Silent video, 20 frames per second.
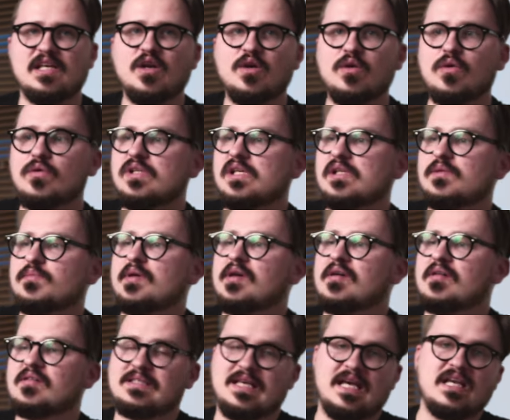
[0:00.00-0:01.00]
include it
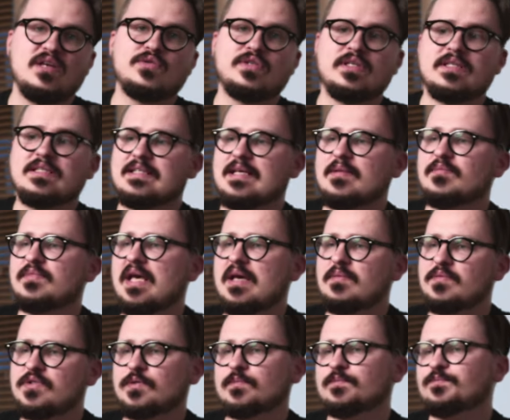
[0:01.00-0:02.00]
because I use it
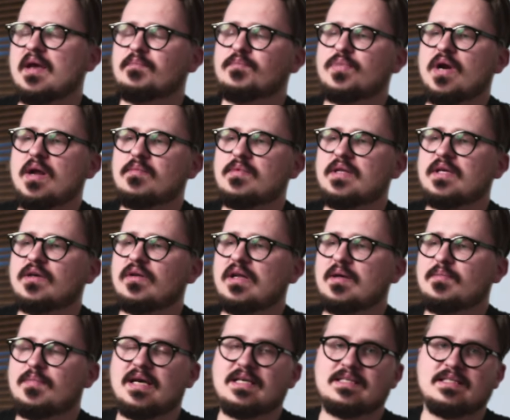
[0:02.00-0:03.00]
sometimes. I'm probably
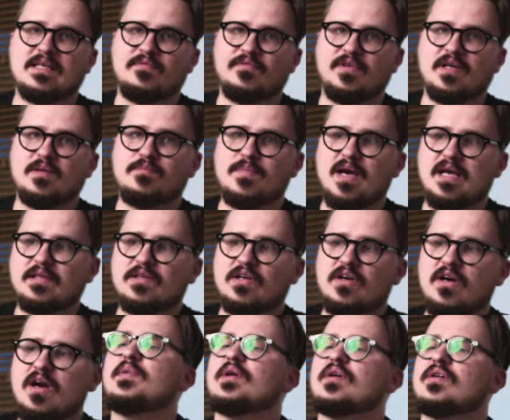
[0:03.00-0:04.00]
gonna buy something
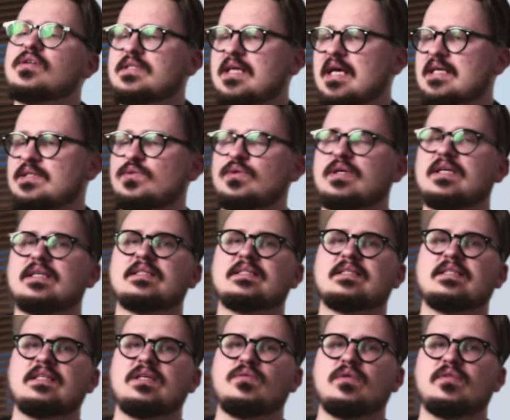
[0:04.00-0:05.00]
better because, as you can
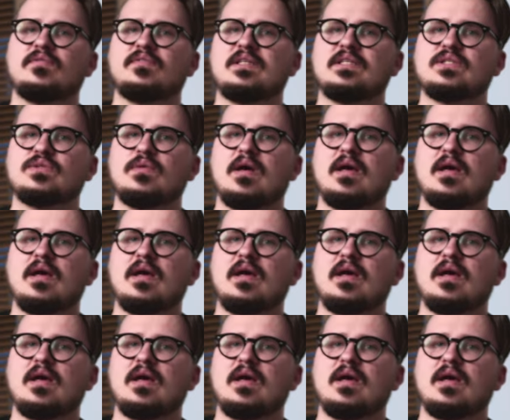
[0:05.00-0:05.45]
see with this